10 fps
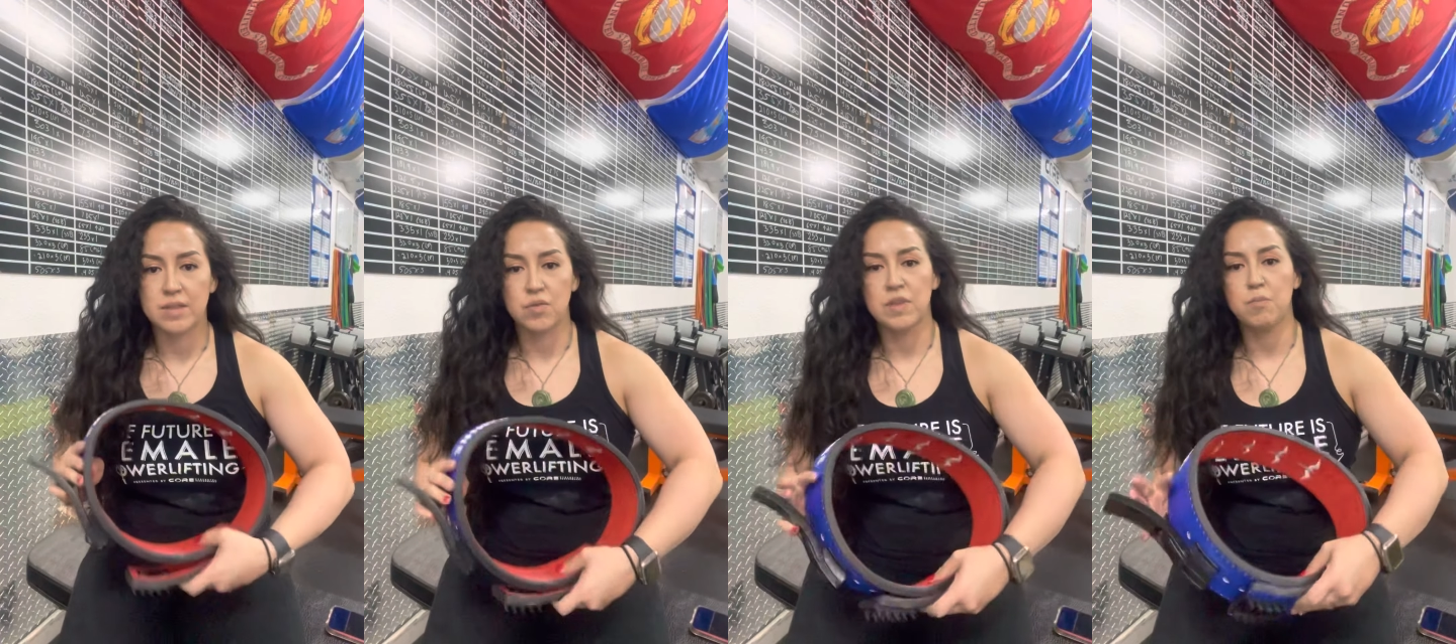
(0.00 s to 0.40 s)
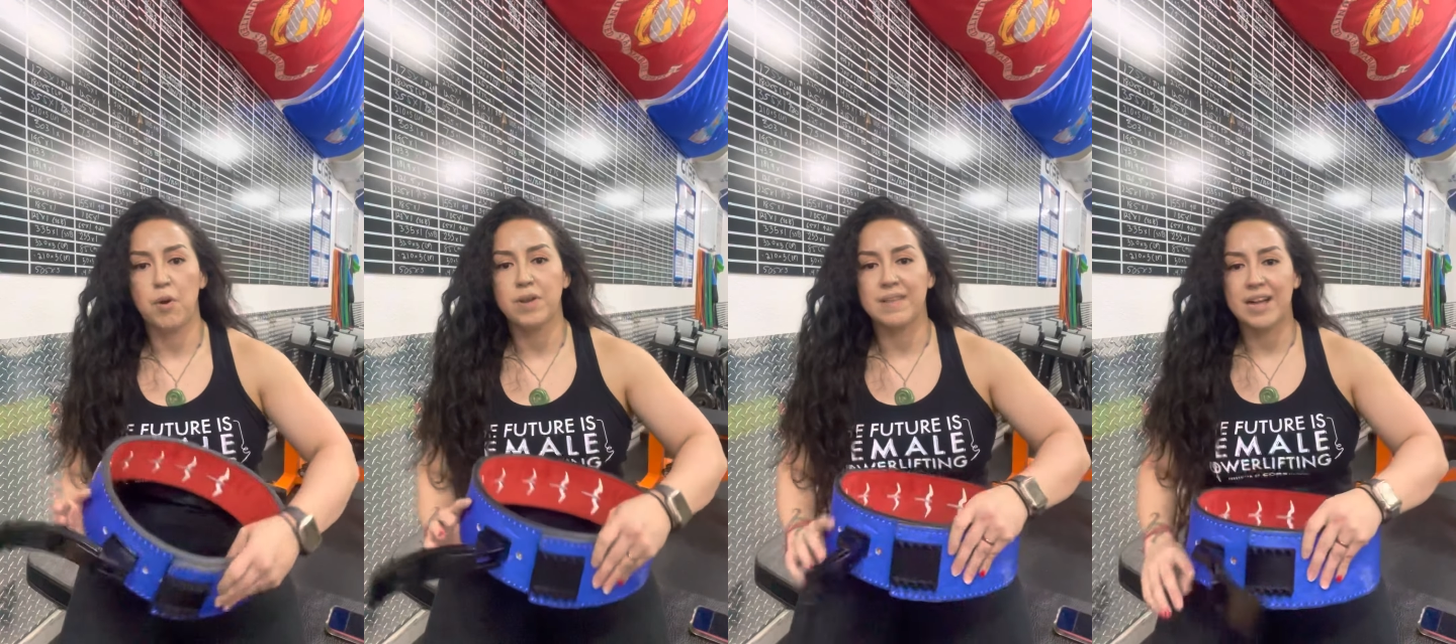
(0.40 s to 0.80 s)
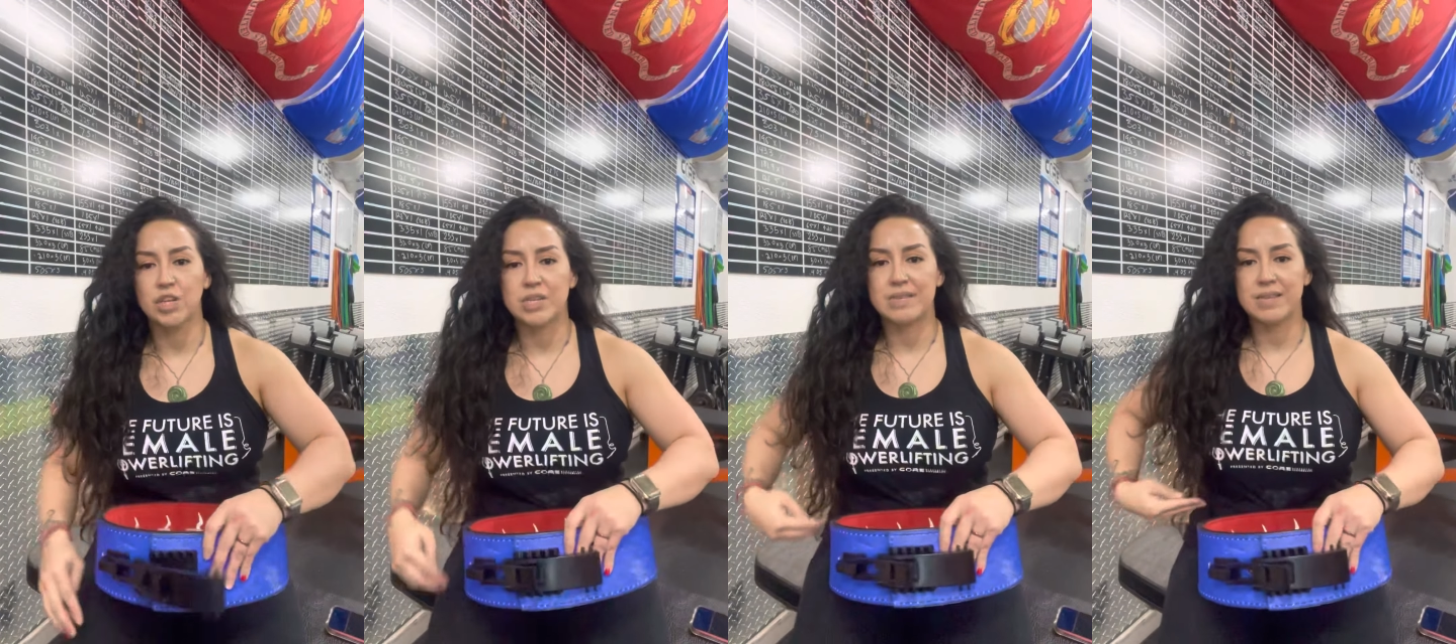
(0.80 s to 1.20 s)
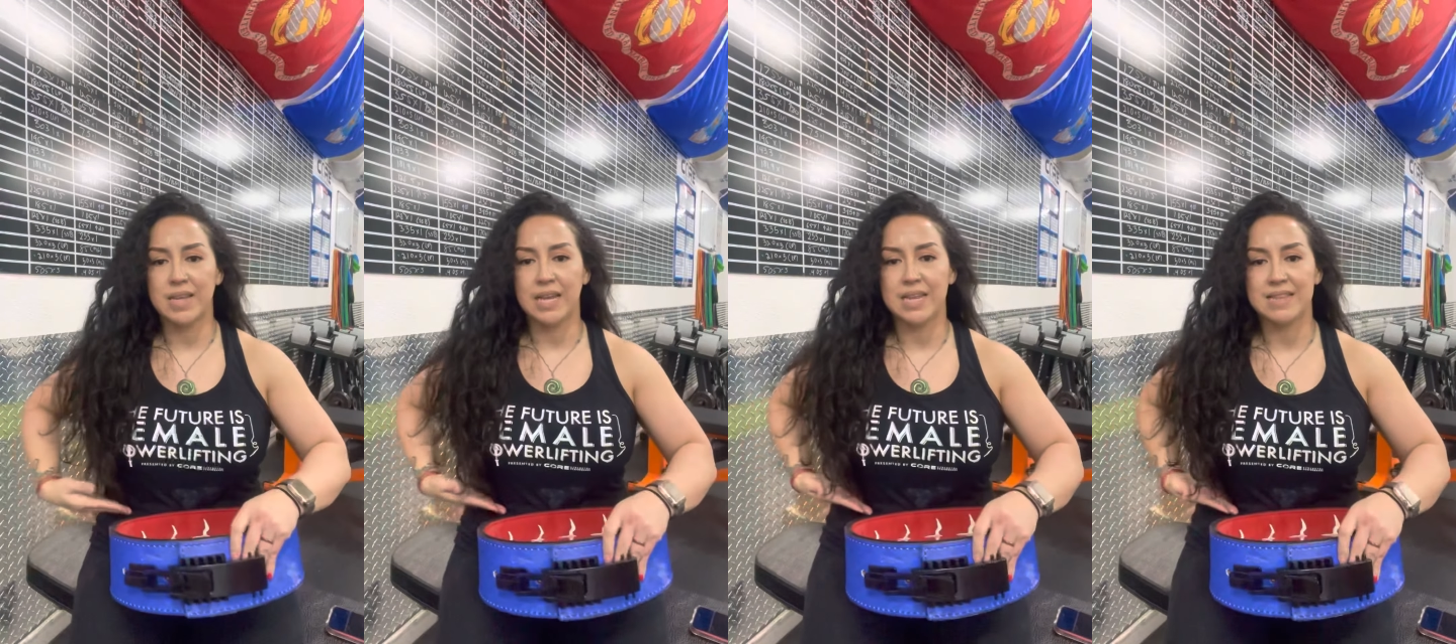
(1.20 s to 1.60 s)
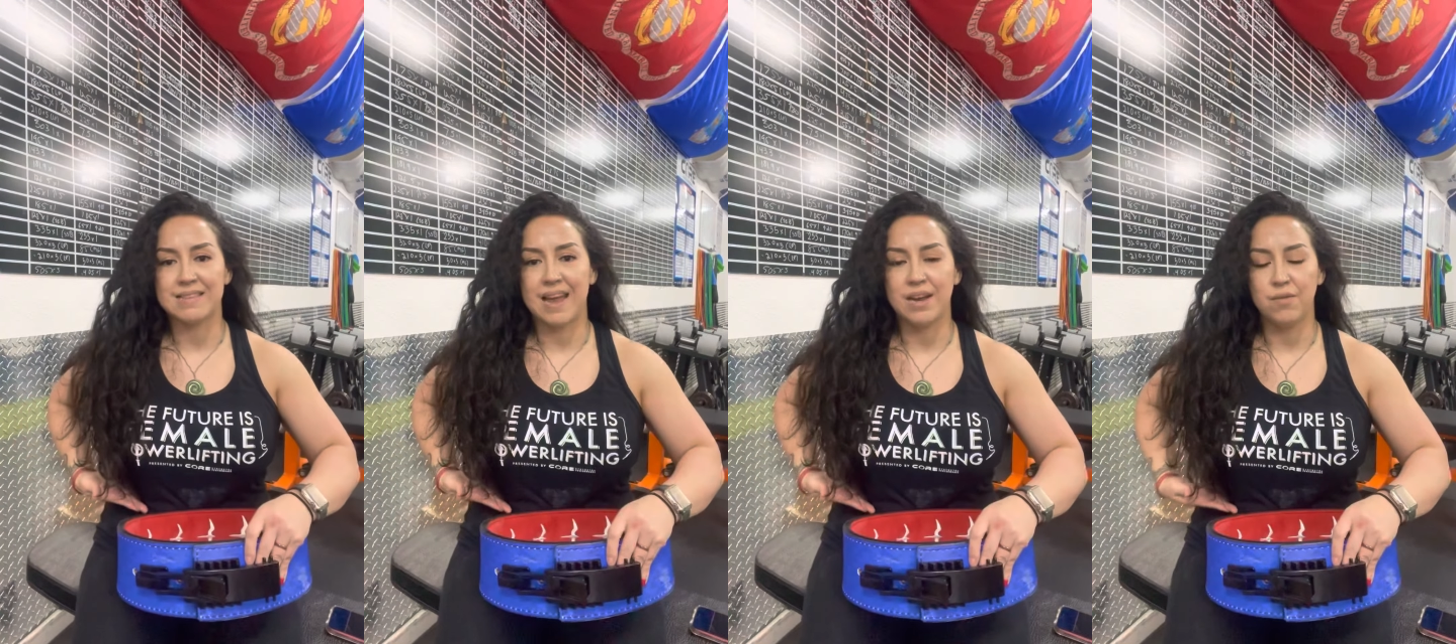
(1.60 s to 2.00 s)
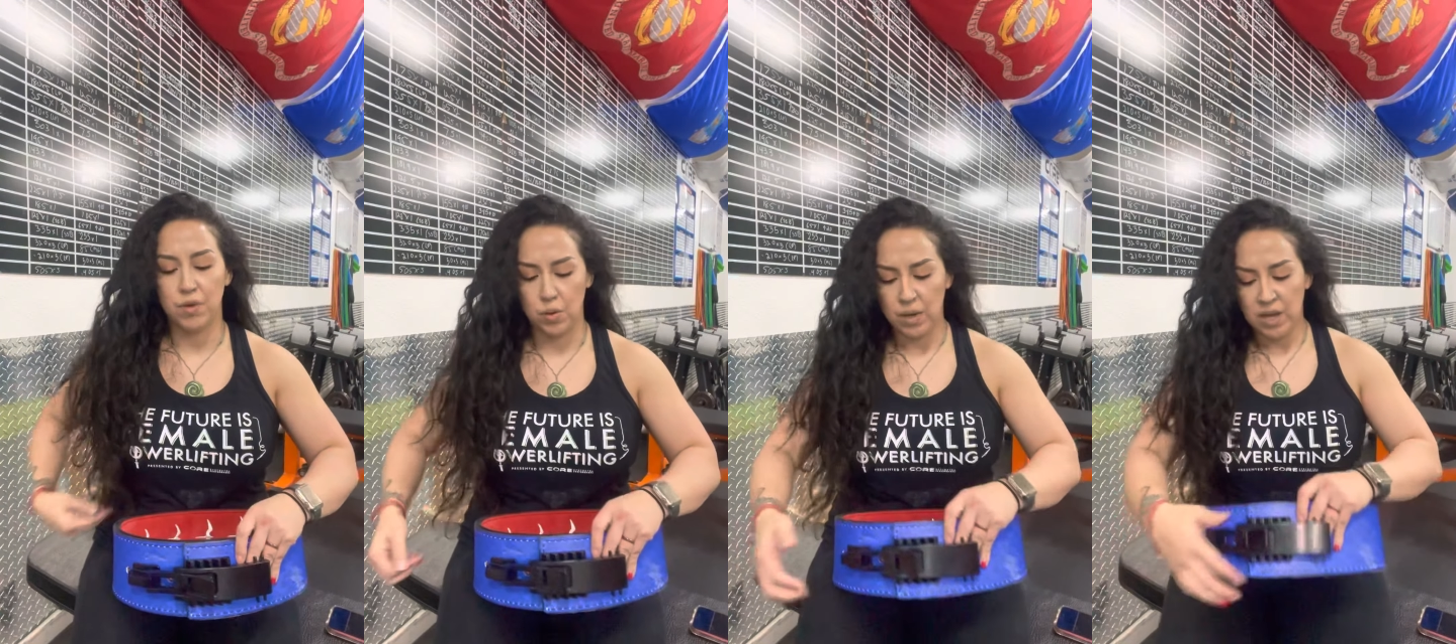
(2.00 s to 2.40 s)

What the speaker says: So this part is actually sticking in the side of you.